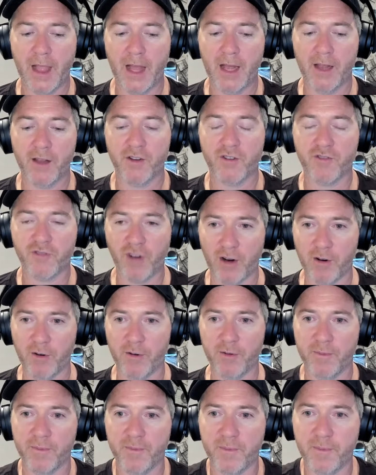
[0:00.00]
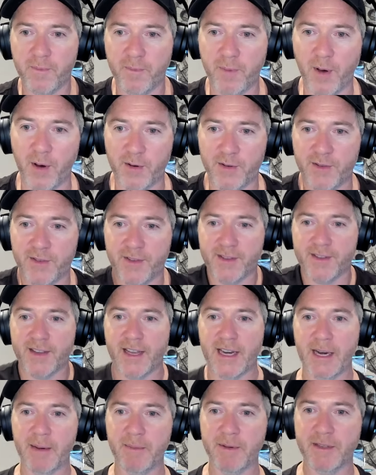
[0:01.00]
struggle post
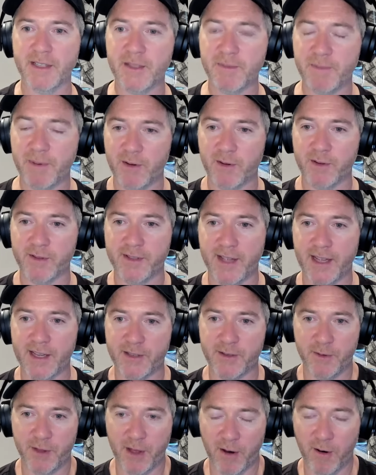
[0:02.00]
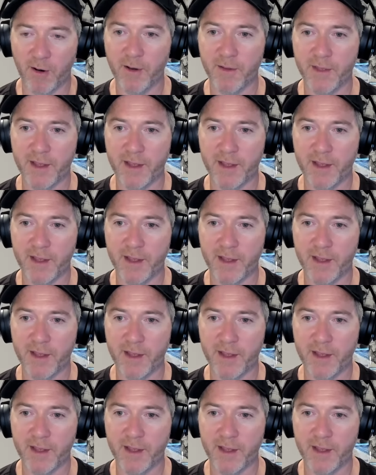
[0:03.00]
selling a business because that's who they are.